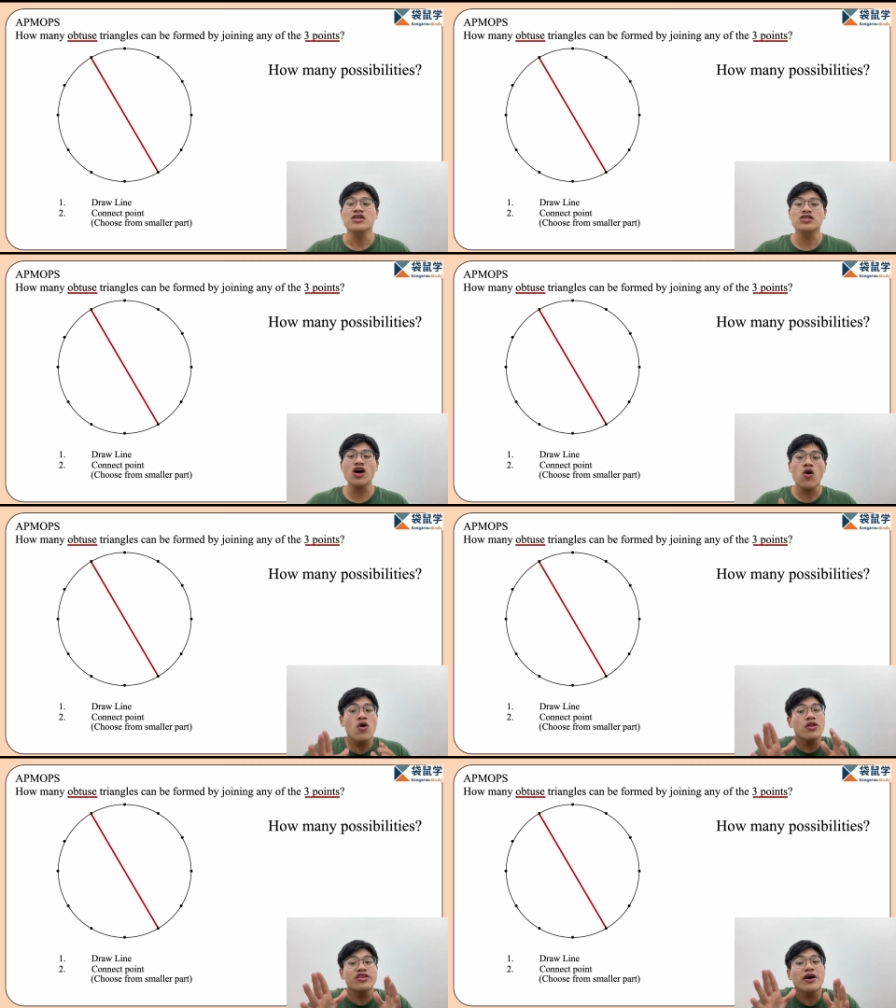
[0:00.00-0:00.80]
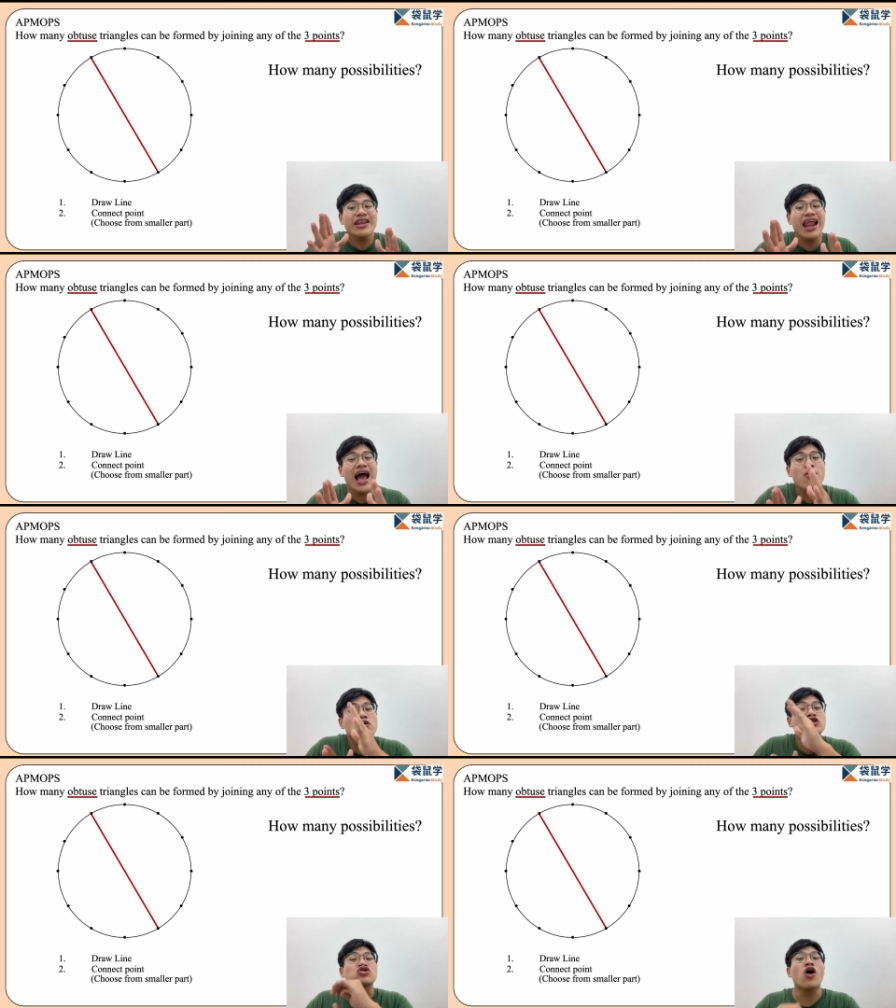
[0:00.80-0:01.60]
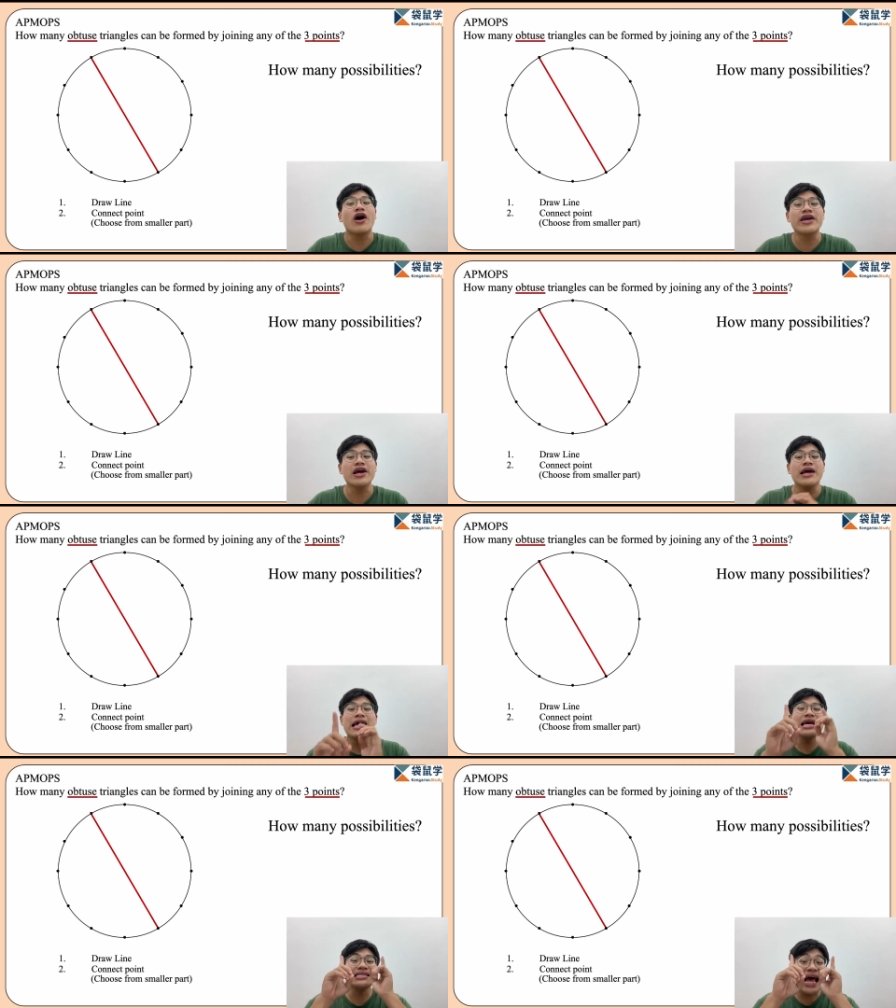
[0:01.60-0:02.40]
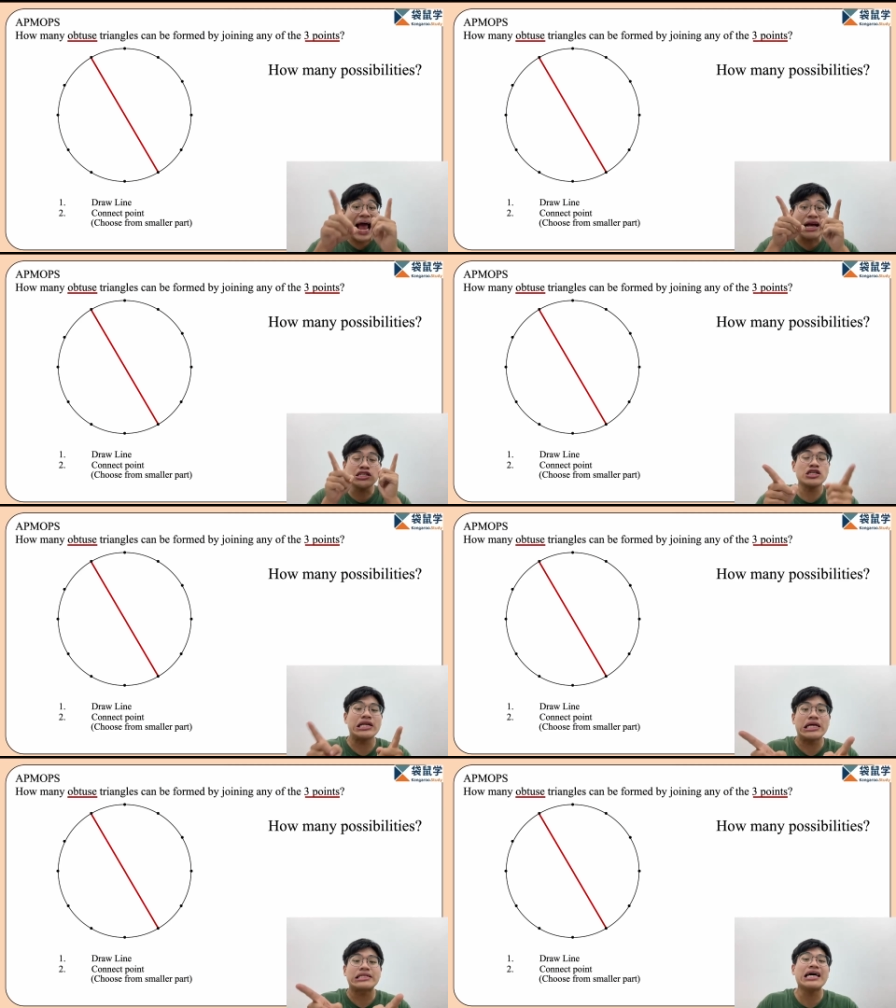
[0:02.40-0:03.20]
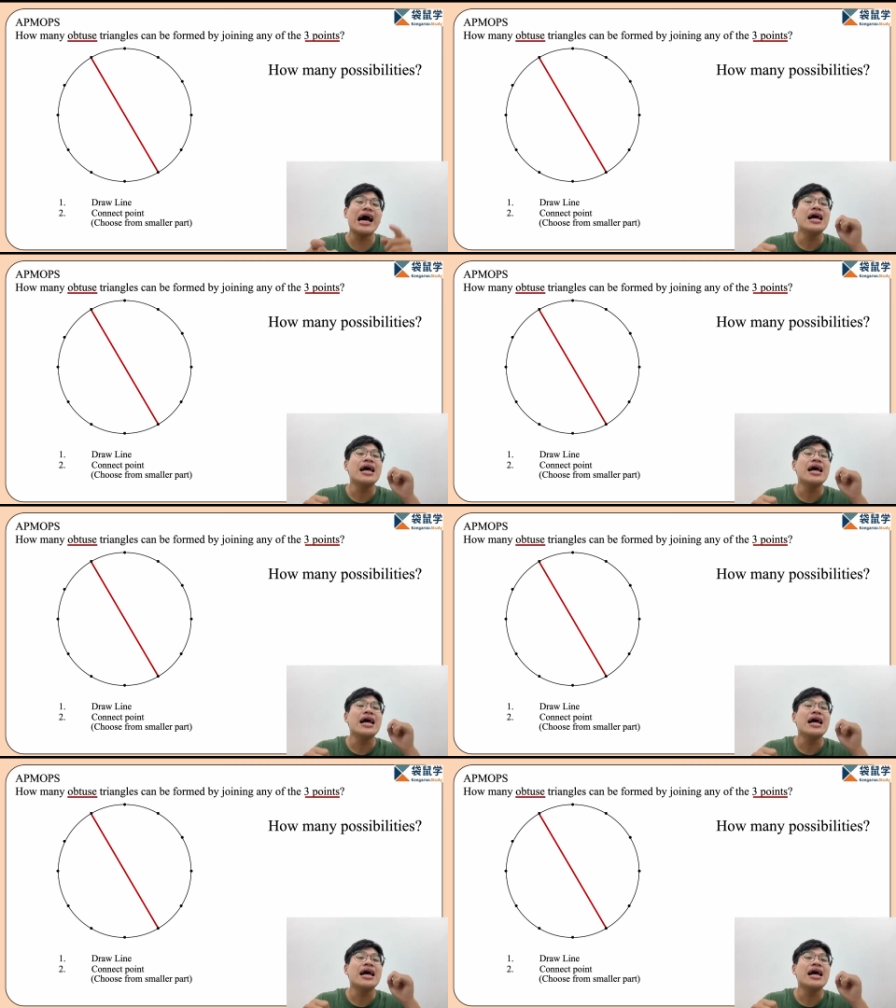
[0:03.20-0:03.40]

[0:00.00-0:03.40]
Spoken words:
So the line we draw here is actually the